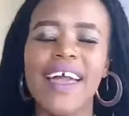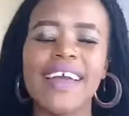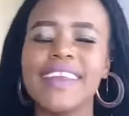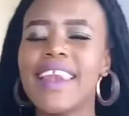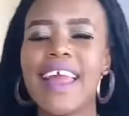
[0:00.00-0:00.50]

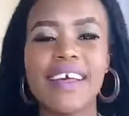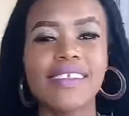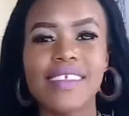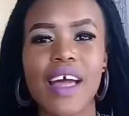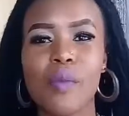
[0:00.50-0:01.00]
And
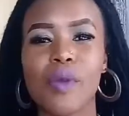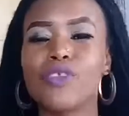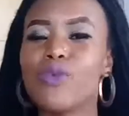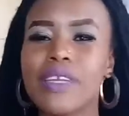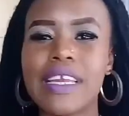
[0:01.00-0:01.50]
last
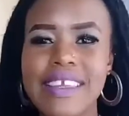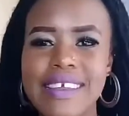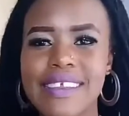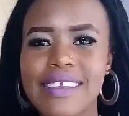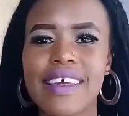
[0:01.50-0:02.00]
but not
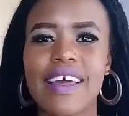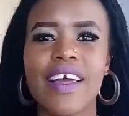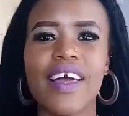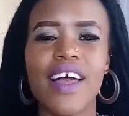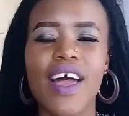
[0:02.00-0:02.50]
least,
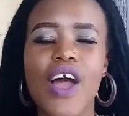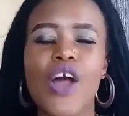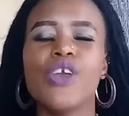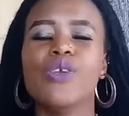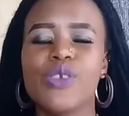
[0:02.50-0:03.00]

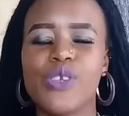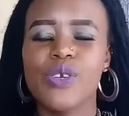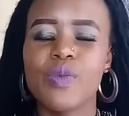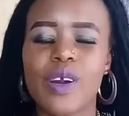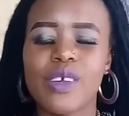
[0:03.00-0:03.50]

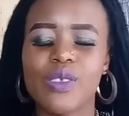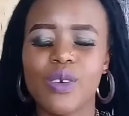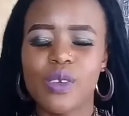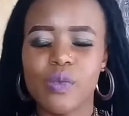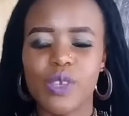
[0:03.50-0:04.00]
YouTube has
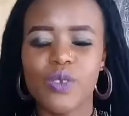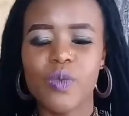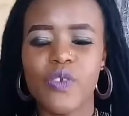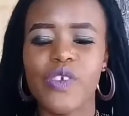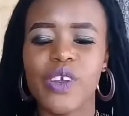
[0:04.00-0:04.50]
taught me to
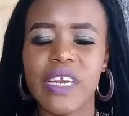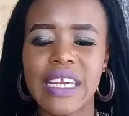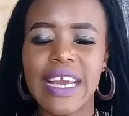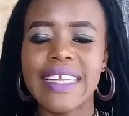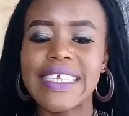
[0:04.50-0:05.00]
be
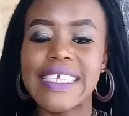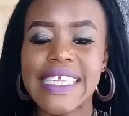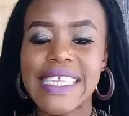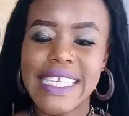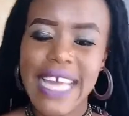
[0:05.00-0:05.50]
very
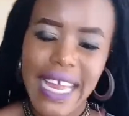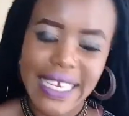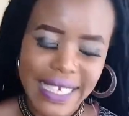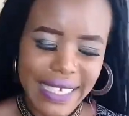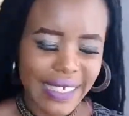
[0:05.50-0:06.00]

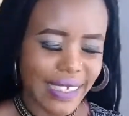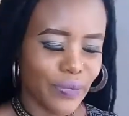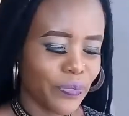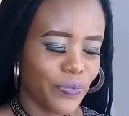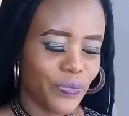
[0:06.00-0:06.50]
understanding.
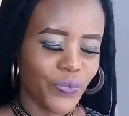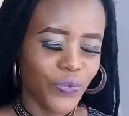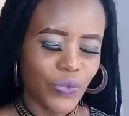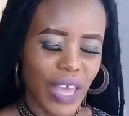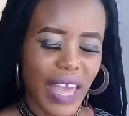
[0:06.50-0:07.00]

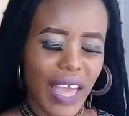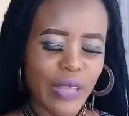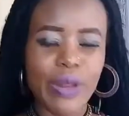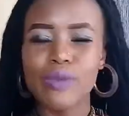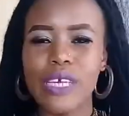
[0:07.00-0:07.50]

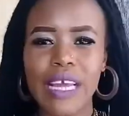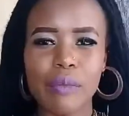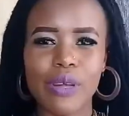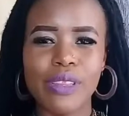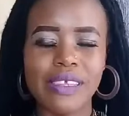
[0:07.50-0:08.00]
You know, I'm talking
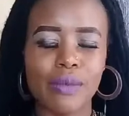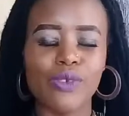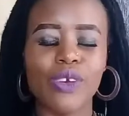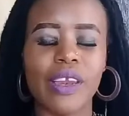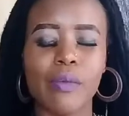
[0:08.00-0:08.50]
about
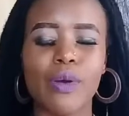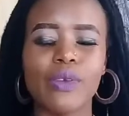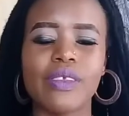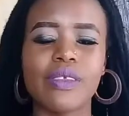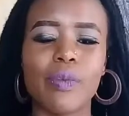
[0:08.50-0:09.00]

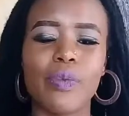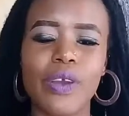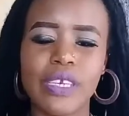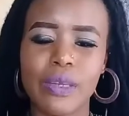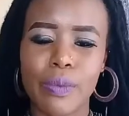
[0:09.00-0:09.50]

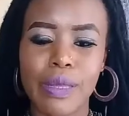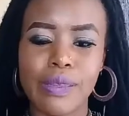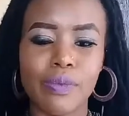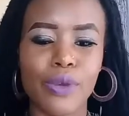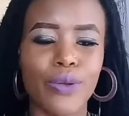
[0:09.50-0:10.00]

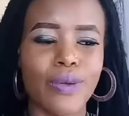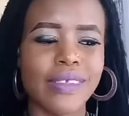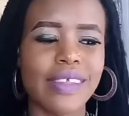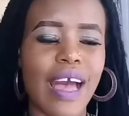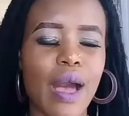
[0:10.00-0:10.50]
disappointments,
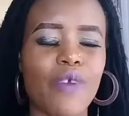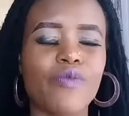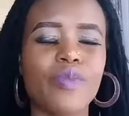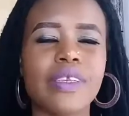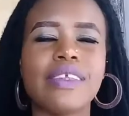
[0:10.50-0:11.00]
because I
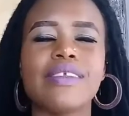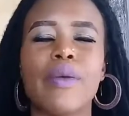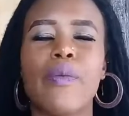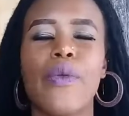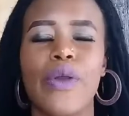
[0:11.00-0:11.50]
have been
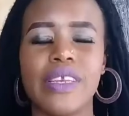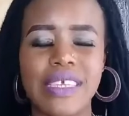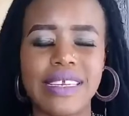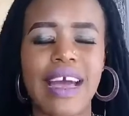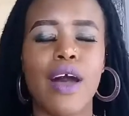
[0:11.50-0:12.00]

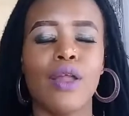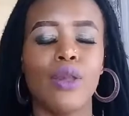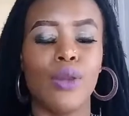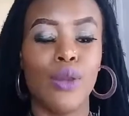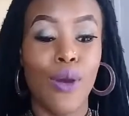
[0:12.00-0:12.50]
disappointed a
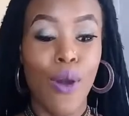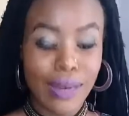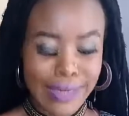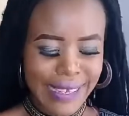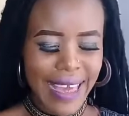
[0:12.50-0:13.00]

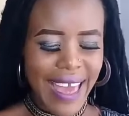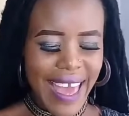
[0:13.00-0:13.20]
lot,